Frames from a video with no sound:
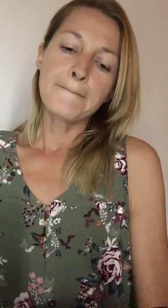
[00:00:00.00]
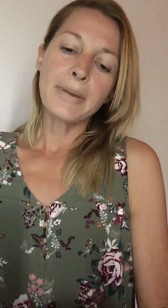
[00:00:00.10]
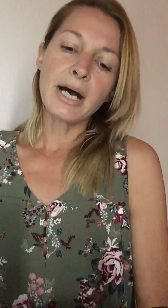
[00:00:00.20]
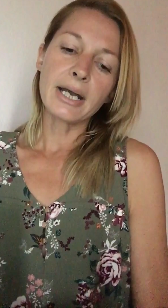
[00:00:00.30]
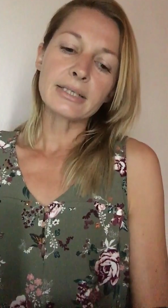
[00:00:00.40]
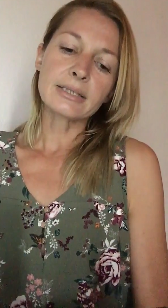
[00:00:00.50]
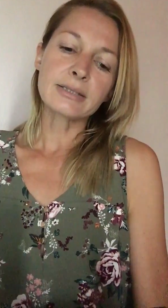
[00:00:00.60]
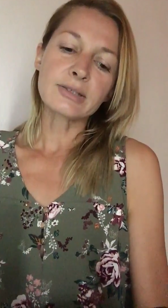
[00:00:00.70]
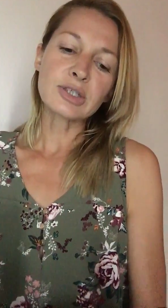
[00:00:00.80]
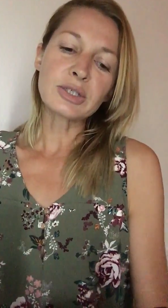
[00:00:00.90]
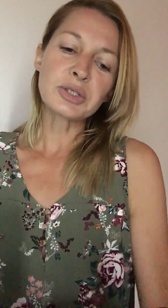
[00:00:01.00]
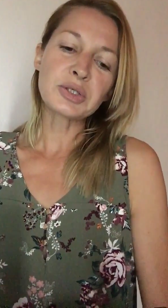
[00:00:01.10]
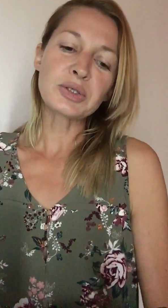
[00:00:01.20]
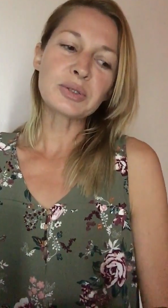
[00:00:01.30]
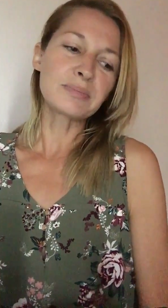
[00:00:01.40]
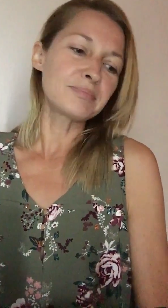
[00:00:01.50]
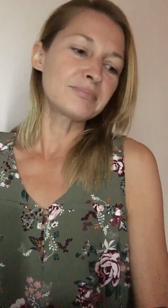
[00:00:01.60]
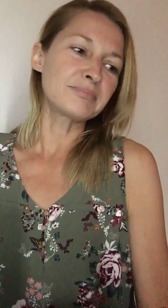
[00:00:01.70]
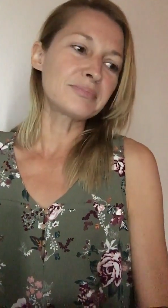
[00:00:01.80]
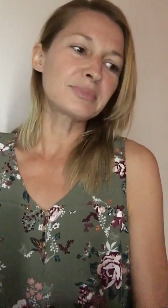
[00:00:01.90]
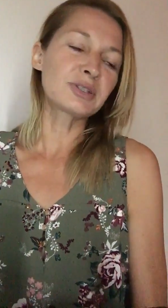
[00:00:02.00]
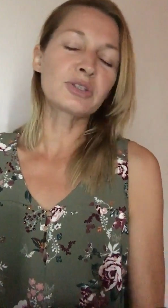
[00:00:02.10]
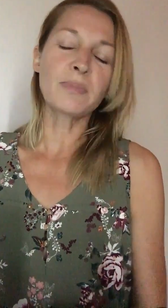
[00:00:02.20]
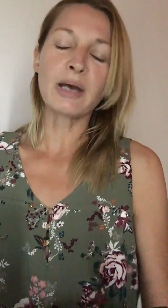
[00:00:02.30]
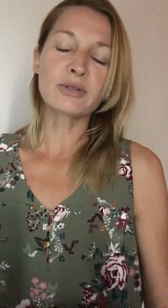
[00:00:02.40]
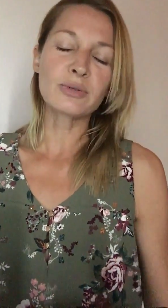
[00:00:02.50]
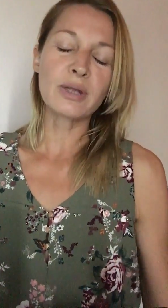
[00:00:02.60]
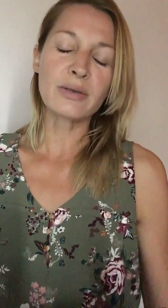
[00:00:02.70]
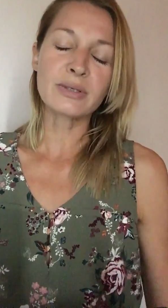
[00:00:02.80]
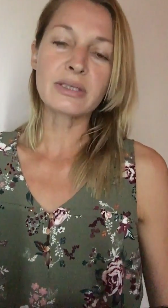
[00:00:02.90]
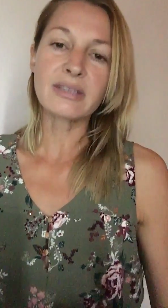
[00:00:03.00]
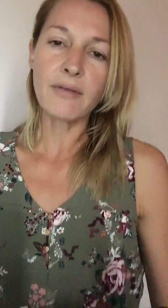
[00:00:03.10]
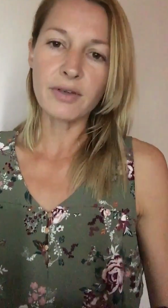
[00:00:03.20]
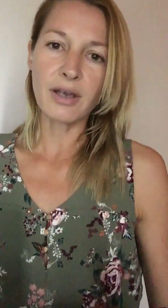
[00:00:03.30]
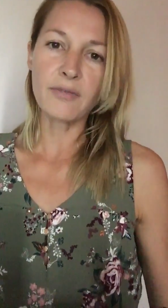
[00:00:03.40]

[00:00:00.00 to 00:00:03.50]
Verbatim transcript: But since it's about 2007,